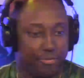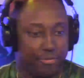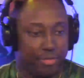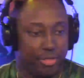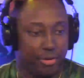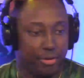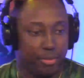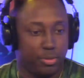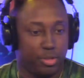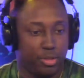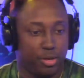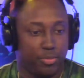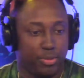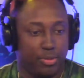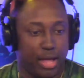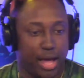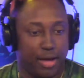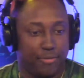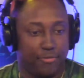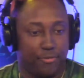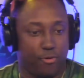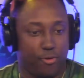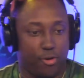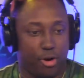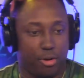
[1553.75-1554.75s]
the
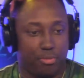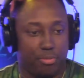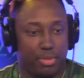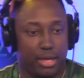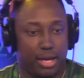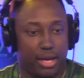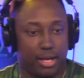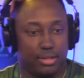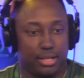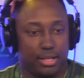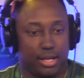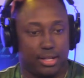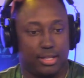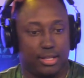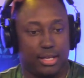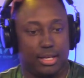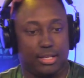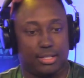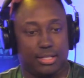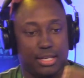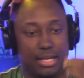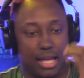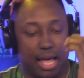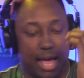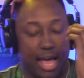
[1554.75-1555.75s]
platform that
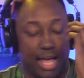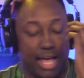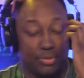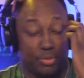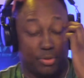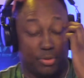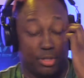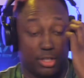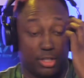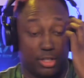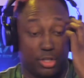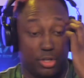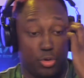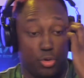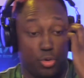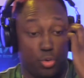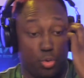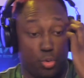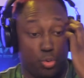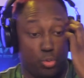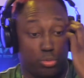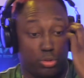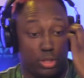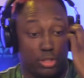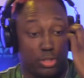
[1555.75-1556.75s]
DC has with this
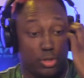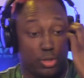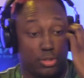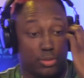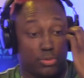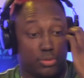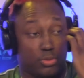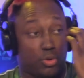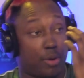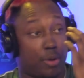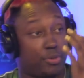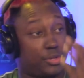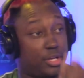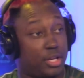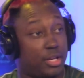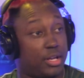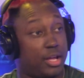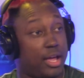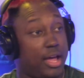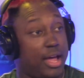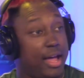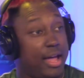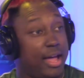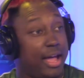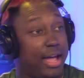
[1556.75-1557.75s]
new subscription.
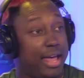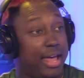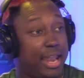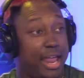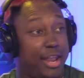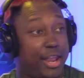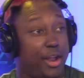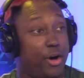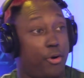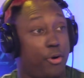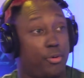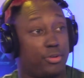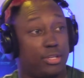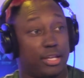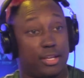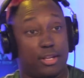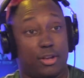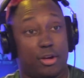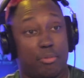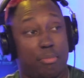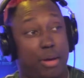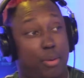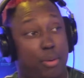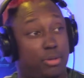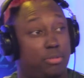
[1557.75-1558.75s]
And I know that, you
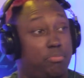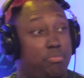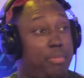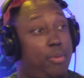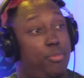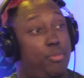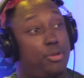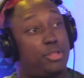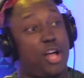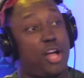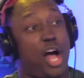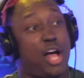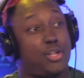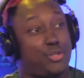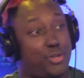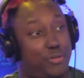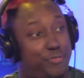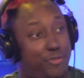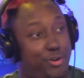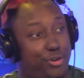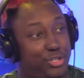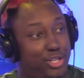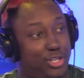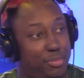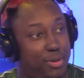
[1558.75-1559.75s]
know, met with
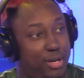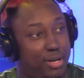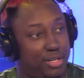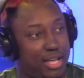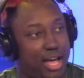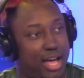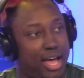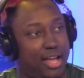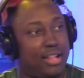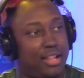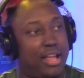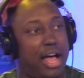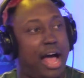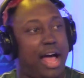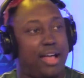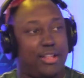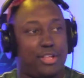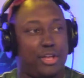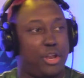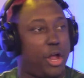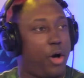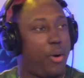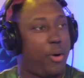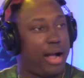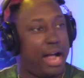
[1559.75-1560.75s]
controversy because I
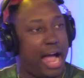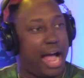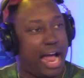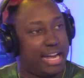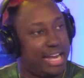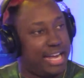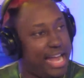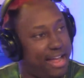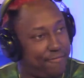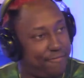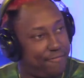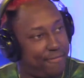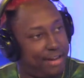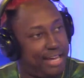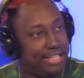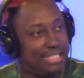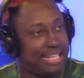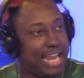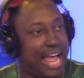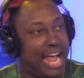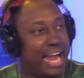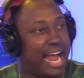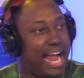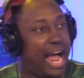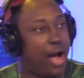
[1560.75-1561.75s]
you know I got Netflix
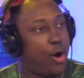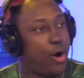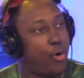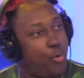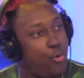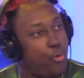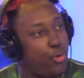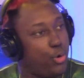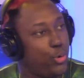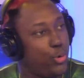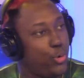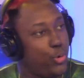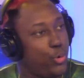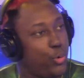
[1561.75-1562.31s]
and I got Hulu